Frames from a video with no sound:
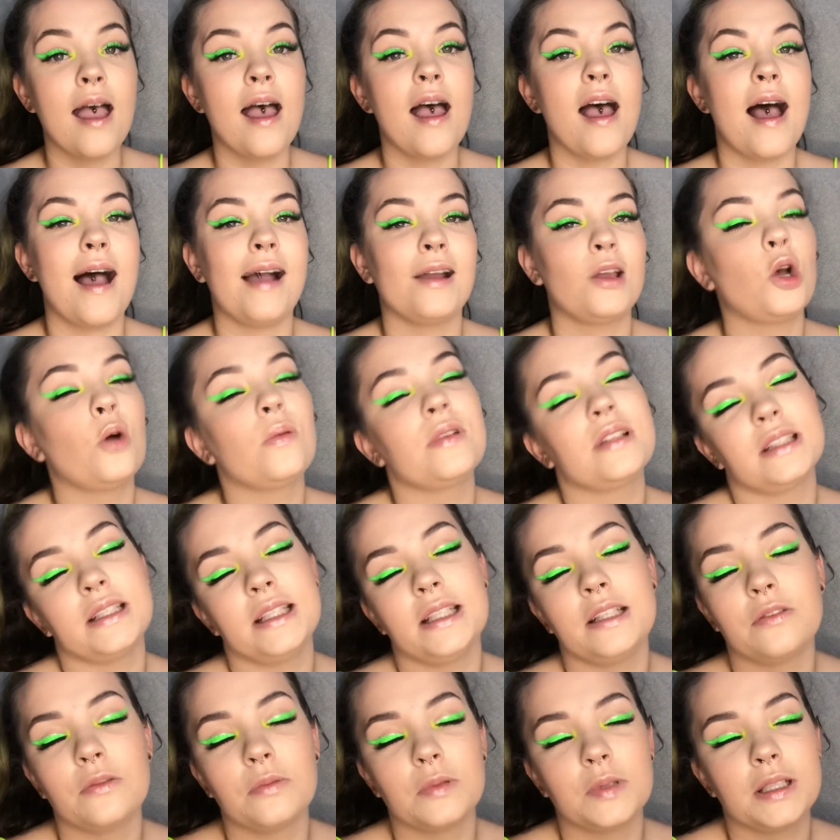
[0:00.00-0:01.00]
I always leave
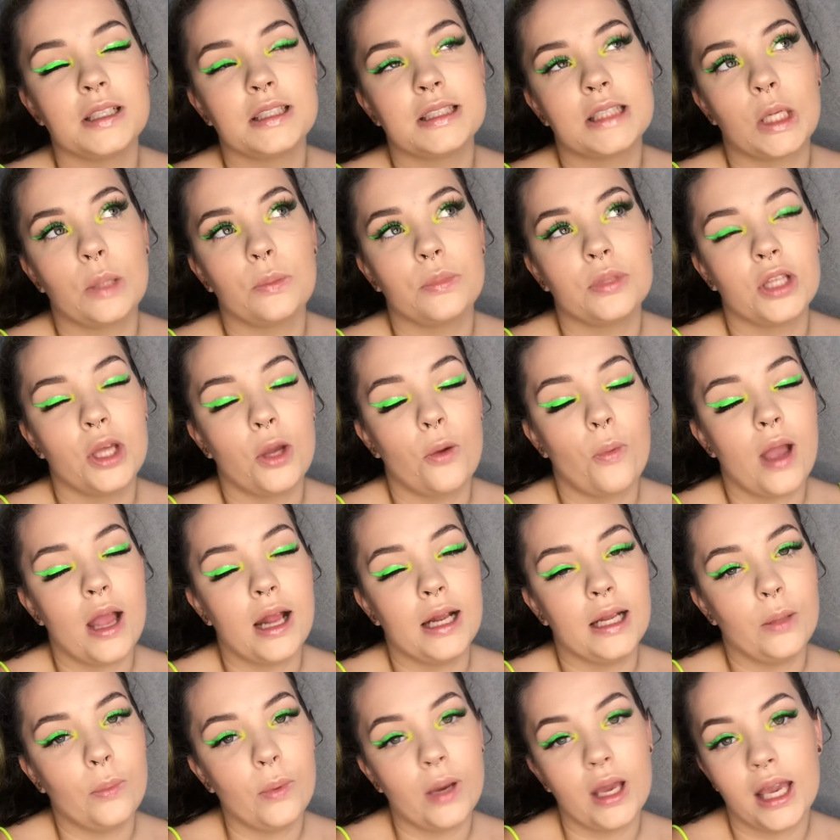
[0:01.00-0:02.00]
them linked down below
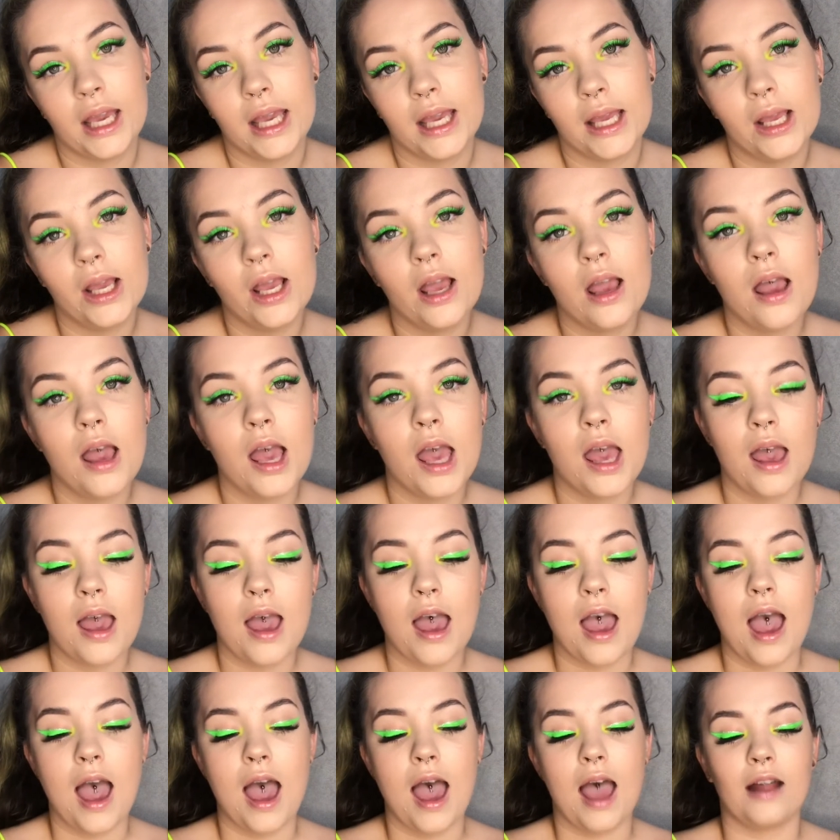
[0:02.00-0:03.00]
anyway.
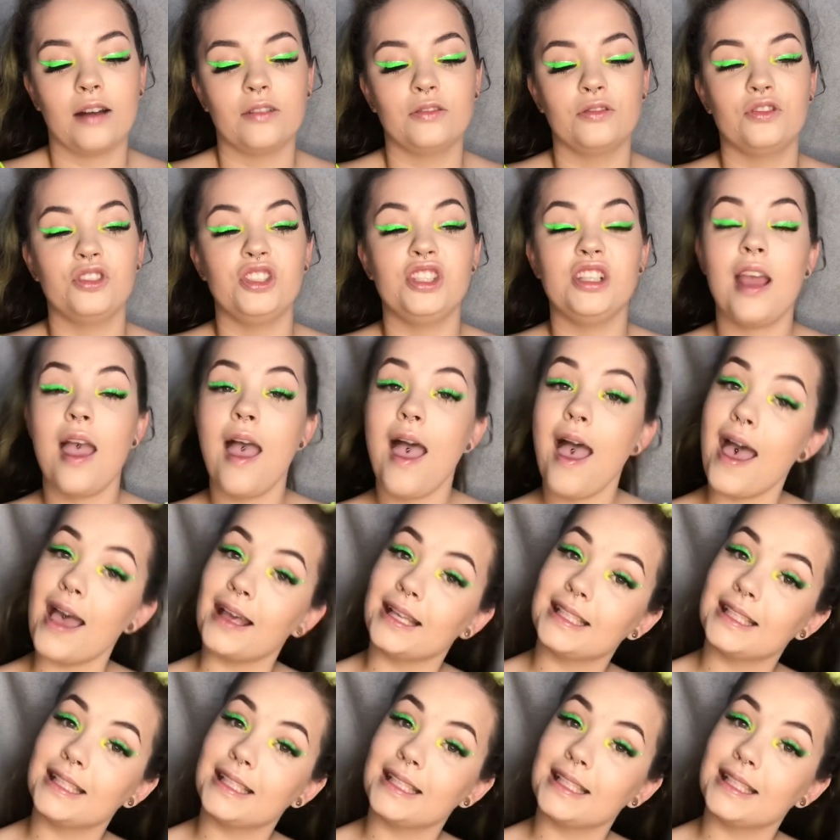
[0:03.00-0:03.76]
And yes,